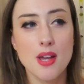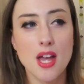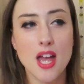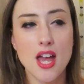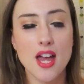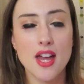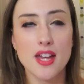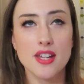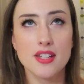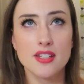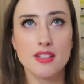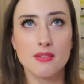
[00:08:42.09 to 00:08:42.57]

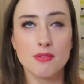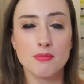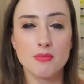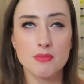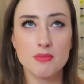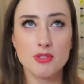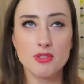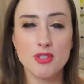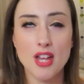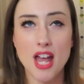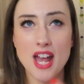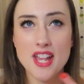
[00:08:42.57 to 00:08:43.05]
And
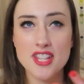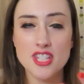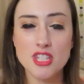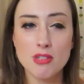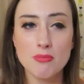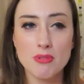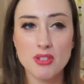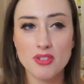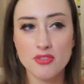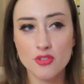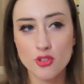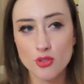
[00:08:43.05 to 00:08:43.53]
so it adds a
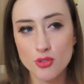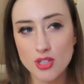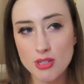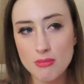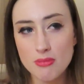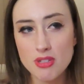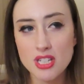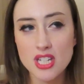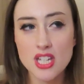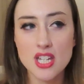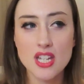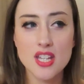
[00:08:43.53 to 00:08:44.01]
little bit of
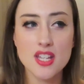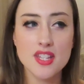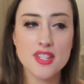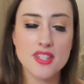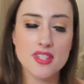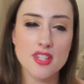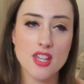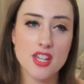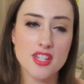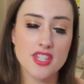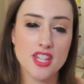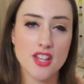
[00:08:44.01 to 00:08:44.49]

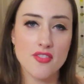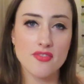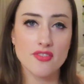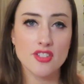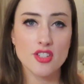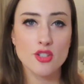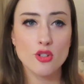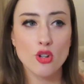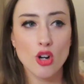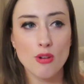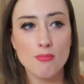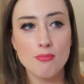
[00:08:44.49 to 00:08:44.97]
creaminess. It's
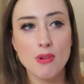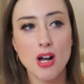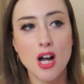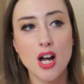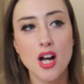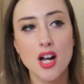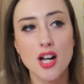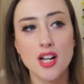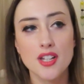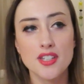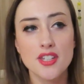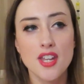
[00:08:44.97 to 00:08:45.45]
definitely
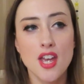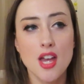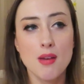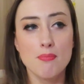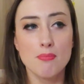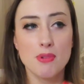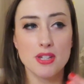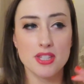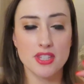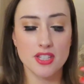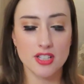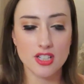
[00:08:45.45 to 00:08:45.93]
gourmand,
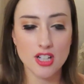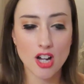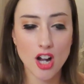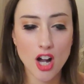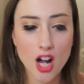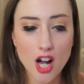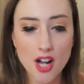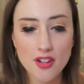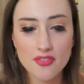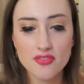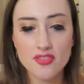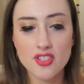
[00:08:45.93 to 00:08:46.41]
but the
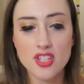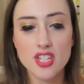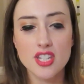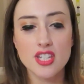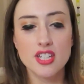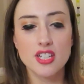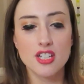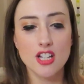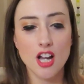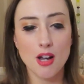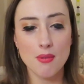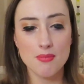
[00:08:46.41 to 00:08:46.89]

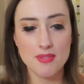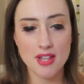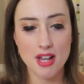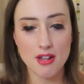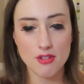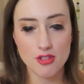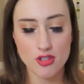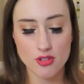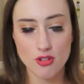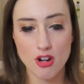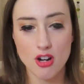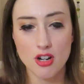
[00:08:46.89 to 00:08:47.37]
coffee comes
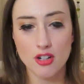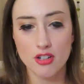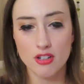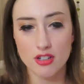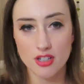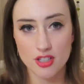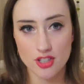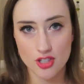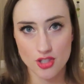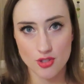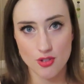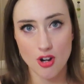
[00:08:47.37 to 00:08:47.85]
out stronger
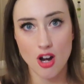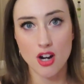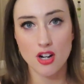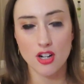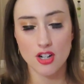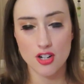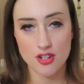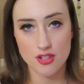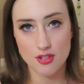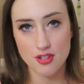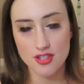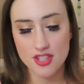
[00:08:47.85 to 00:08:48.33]
and
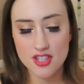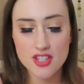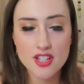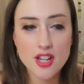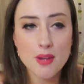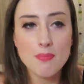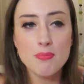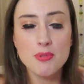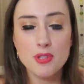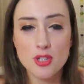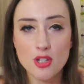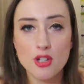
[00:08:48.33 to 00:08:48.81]
stronger. So it's like
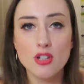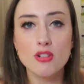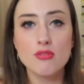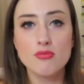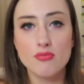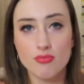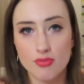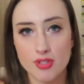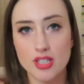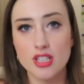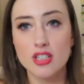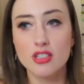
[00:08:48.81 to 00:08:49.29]
a
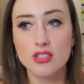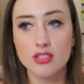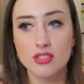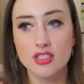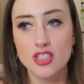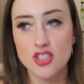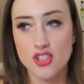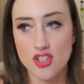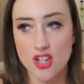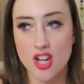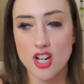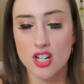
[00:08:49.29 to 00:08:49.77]
pure, real,
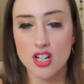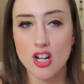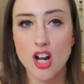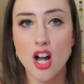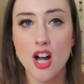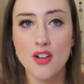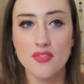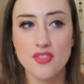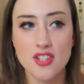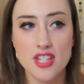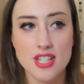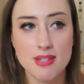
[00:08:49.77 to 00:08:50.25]
legit
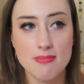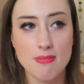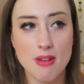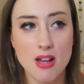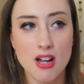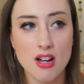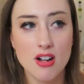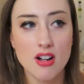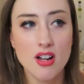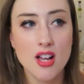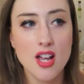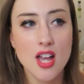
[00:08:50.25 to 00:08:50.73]
coffee
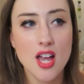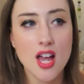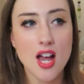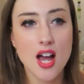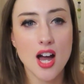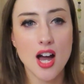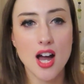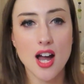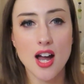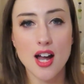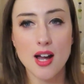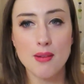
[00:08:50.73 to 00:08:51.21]
smell,
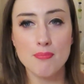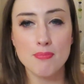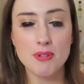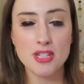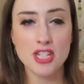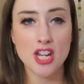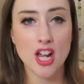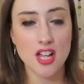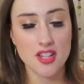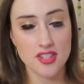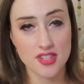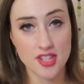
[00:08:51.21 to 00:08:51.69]
but
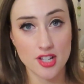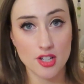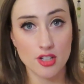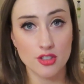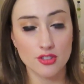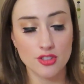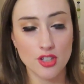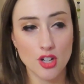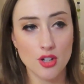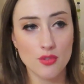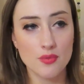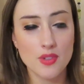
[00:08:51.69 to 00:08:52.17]
not single
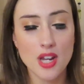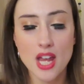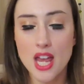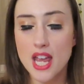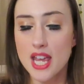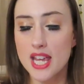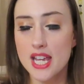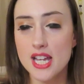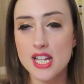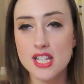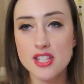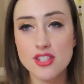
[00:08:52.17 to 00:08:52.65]
note.
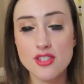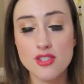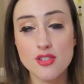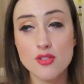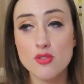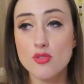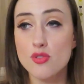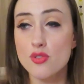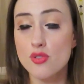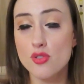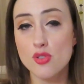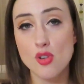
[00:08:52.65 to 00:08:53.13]

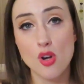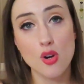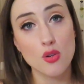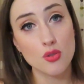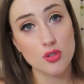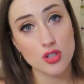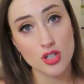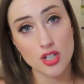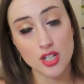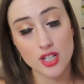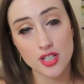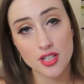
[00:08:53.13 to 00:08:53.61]
It's so
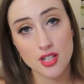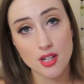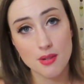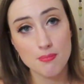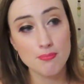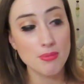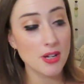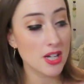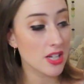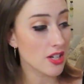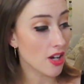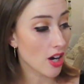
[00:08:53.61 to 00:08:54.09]
good.
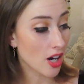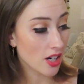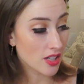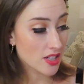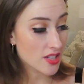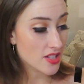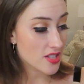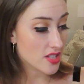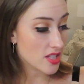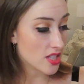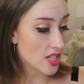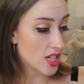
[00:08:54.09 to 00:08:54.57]
But
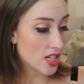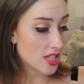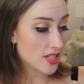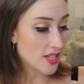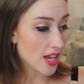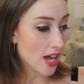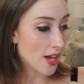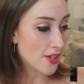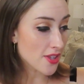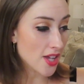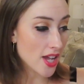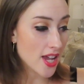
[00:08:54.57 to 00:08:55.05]
honestly,
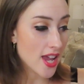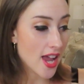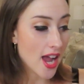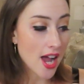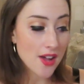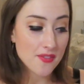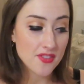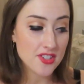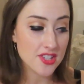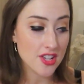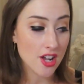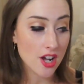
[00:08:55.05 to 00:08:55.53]
now that I
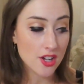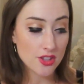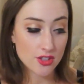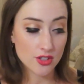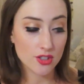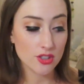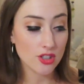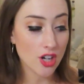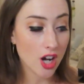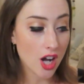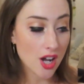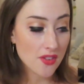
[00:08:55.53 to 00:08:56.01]
have these
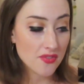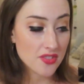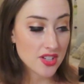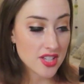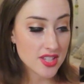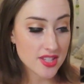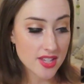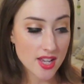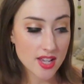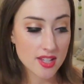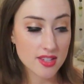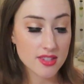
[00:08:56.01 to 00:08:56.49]
other coffee
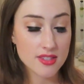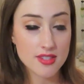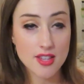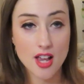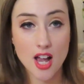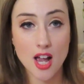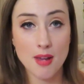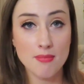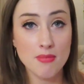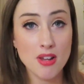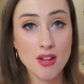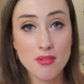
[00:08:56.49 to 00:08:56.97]
scents,
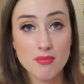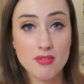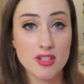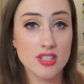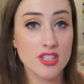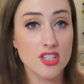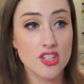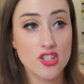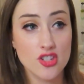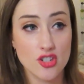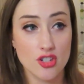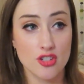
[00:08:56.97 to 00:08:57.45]
I'm not
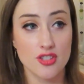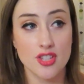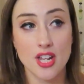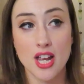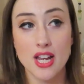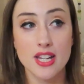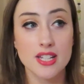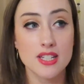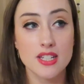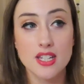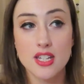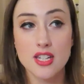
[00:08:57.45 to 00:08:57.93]
really sure that
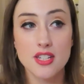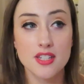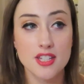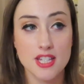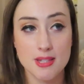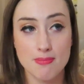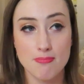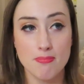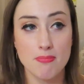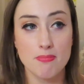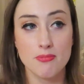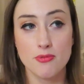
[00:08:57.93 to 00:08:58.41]
I need to
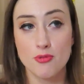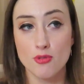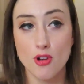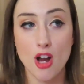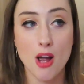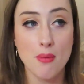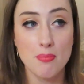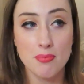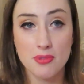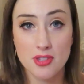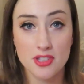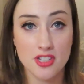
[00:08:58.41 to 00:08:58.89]

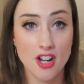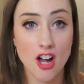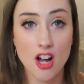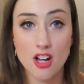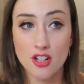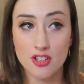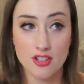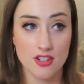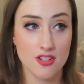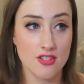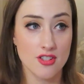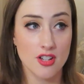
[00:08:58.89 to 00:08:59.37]
drop the
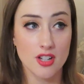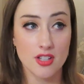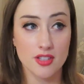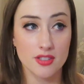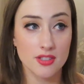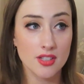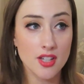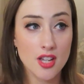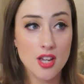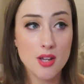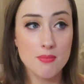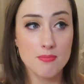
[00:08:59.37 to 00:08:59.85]
dollars
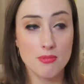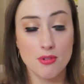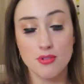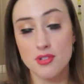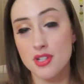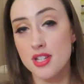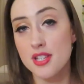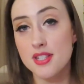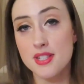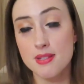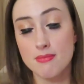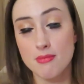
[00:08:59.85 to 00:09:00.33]
on
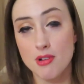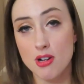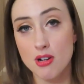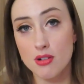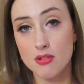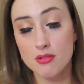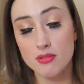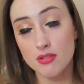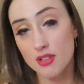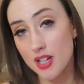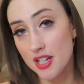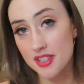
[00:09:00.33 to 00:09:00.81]

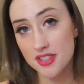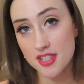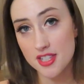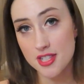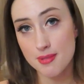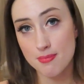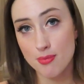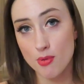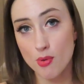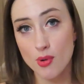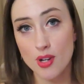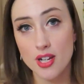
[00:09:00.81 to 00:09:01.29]
Buonissimo at this
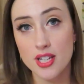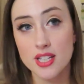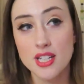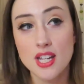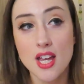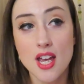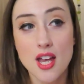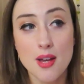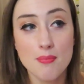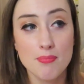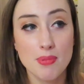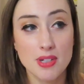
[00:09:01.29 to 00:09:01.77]
point.
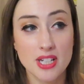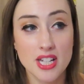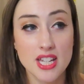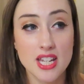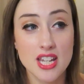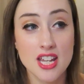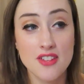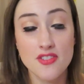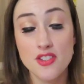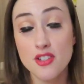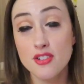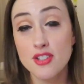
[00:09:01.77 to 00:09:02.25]
But
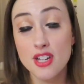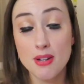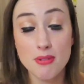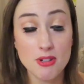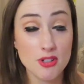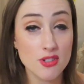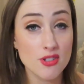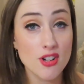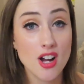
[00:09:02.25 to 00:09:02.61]
if you come